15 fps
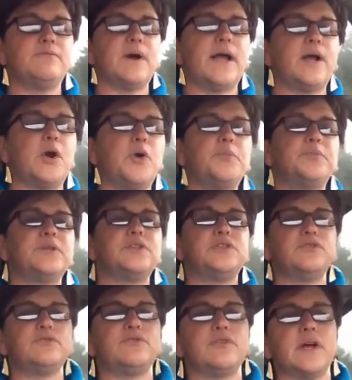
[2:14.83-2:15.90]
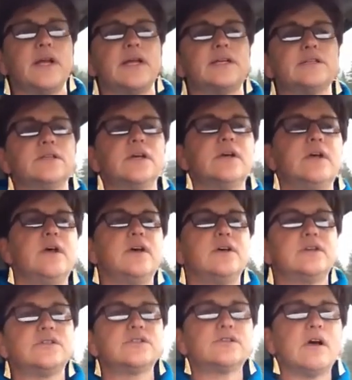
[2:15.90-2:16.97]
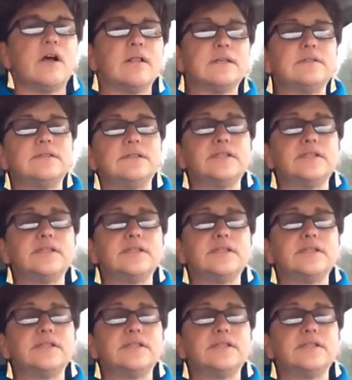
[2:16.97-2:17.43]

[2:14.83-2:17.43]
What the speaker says: I hope that you find solace